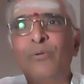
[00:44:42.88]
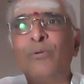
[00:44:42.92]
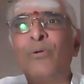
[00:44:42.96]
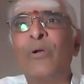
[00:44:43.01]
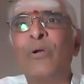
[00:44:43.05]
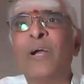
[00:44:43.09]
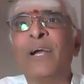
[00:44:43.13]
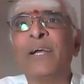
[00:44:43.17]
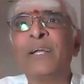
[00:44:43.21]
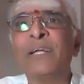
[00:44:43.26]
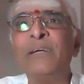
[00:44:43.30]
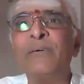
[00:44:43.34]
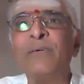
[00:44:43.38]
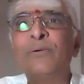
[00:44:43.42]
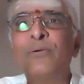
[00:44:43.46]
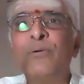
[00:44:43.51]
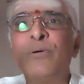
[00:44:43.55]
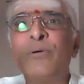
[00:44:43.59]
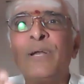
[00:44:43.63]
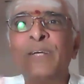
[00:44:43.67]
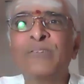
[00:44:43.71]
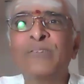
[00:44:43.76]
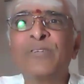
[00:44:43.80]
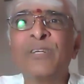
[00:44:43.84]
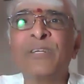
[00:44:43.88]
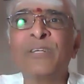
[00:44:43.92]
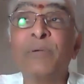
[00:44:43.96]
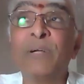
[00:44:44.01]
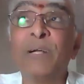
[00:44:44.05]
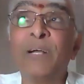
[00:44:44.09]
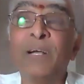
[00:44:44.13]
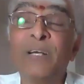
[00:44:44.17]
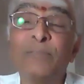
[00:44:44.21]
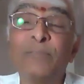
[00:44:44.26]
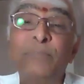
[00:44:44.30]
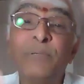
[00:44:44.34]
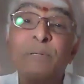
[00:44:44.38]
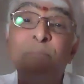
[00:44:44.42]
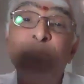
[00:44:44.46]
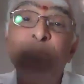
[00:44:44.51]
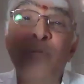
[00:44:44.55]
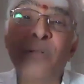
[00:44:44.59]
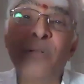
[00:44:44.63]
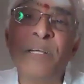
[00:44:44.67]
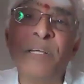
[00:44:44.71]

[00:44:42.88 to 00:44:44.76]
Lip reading: Do not give donation because people